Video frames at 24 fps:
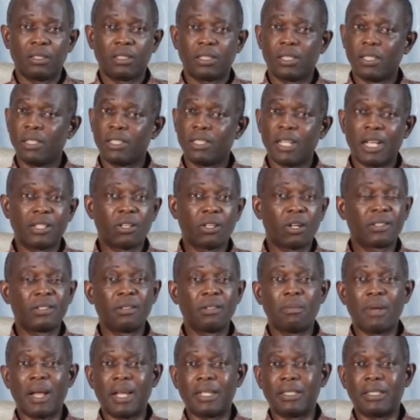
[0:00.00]
She said,
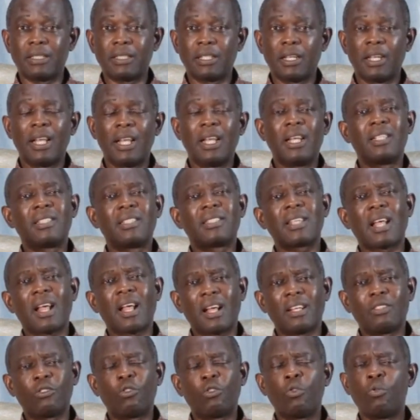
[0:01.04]
doesn't mind.
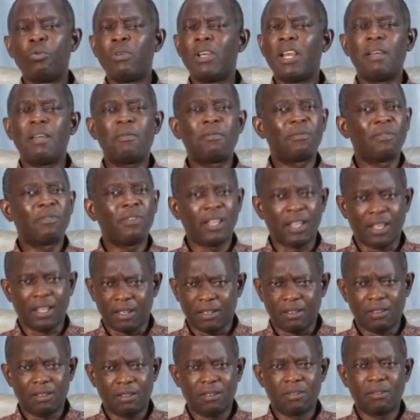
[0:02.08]
Sir, don't let fear